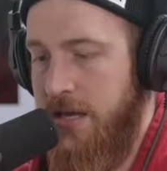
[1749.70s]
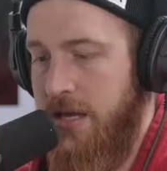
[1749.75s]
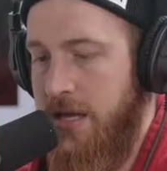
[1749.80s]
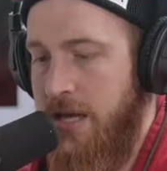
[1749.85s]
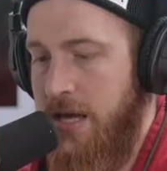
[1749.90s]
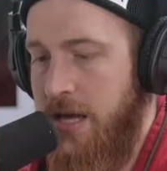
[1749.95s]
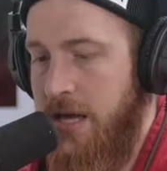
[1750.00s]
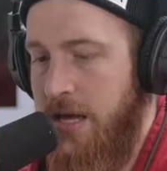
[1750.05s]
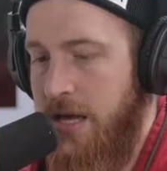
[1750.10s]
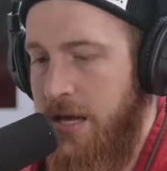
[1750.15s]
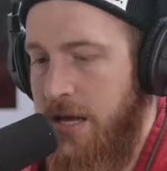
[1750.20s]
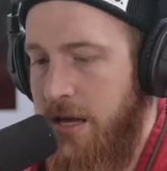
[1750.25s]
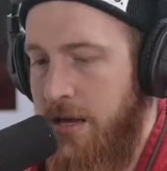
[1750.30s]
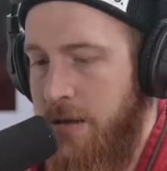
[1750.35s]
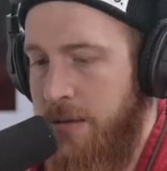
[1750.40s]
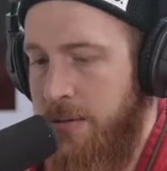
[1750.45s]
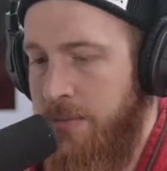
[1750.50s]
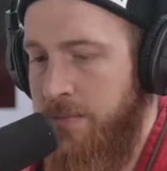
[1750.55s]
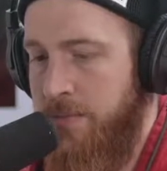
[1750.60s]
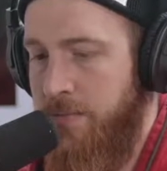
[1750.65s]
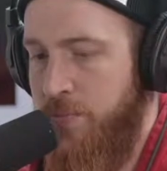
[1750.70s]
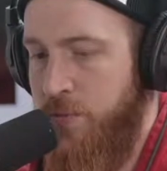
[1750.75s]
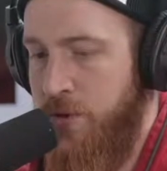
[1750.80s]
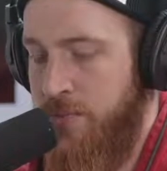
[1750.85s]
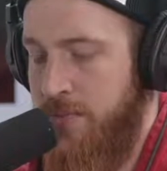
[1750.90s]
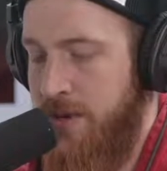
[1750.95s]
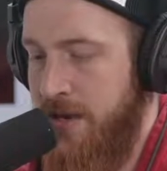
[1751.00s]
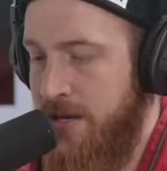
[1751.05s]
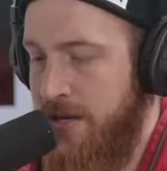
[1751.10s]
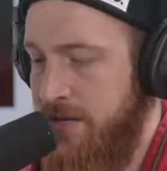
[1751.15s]
with
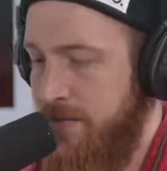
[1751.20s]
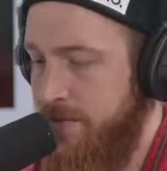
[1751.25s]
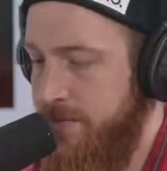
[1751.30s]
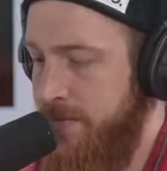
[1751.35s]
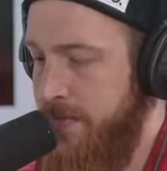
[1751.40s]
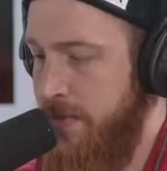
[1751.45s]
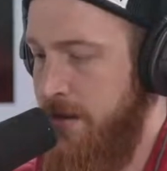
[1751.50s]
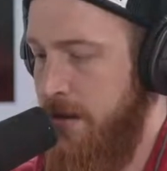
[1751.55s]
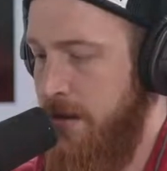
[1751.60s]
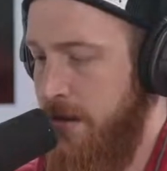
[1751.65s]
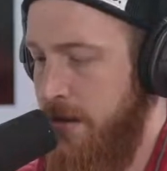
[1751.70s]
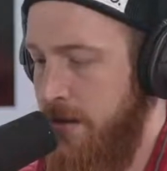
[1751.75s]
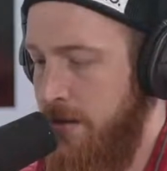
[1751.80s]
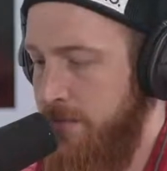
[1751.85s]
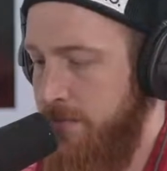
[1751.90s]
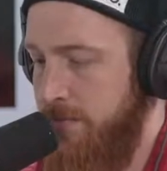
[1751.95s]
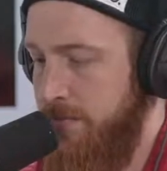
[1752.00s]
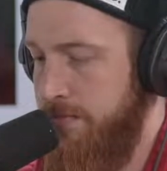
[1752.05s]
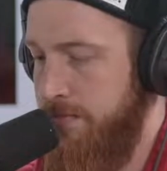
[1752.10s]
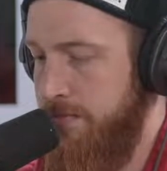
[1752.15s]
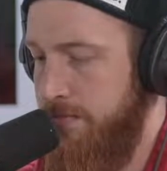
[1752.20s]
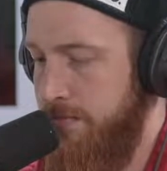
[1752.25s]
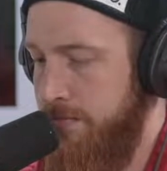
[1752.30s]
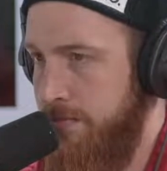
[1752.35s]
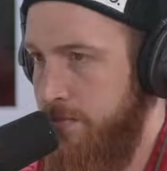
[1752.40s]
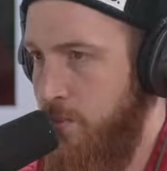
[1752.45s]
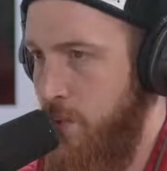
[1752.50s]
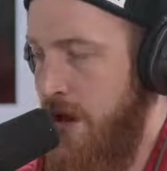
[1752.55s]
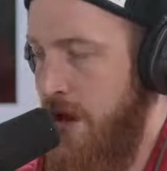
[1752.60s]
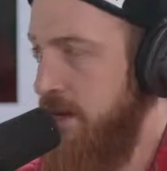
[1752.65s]
my
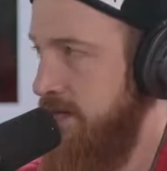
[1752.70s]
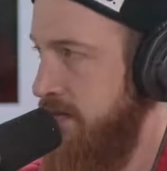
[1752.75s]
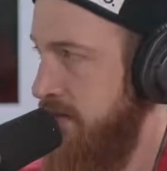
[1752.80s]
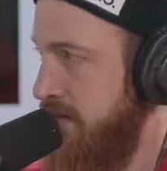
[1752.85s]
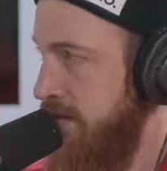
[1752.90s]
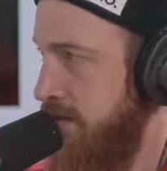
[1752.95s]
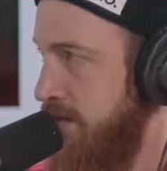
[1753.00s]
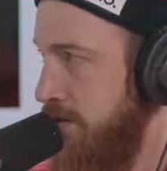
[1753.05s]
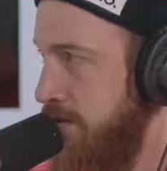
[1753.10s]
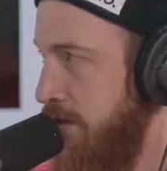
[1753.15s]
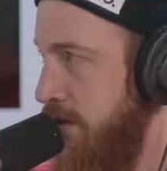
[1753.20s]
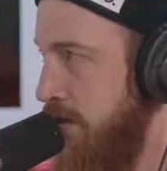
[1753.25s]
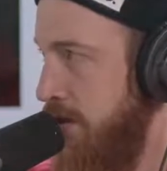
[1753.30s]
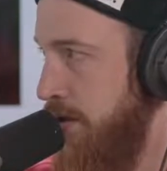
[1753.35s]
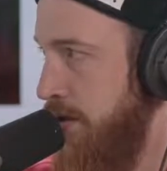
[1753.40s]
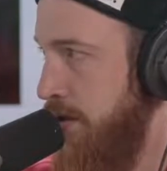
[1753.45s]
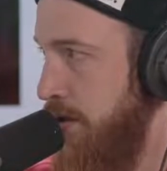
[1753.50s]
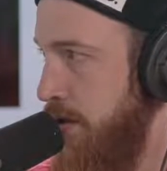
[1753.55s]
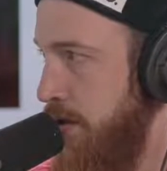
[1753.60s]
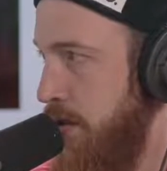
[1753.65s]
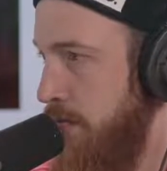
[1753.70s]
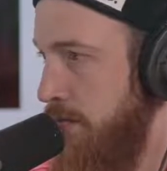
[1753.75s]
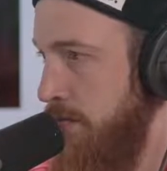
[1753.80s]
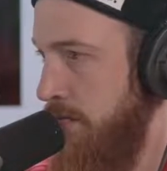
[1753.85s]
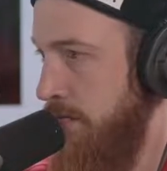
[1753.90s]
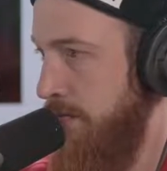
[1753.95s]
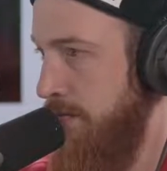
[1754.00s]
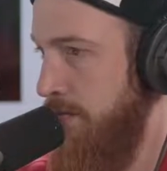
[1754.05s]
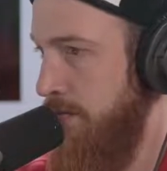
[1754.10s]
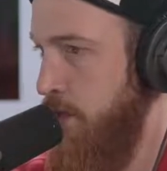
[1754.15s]
wife and sister-in-law and her
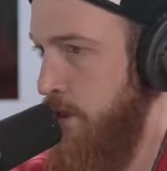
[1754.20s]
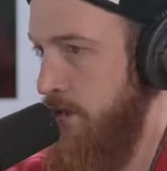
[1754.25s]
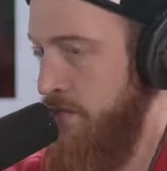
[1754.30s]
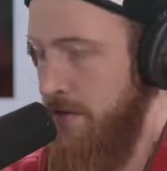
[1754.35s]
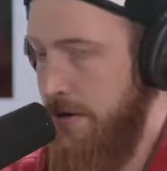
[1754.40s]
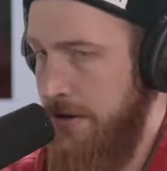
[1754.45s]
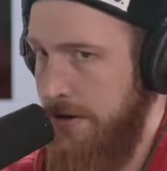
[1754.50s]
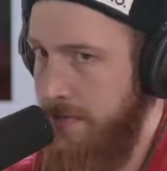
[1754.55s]
boyfriend.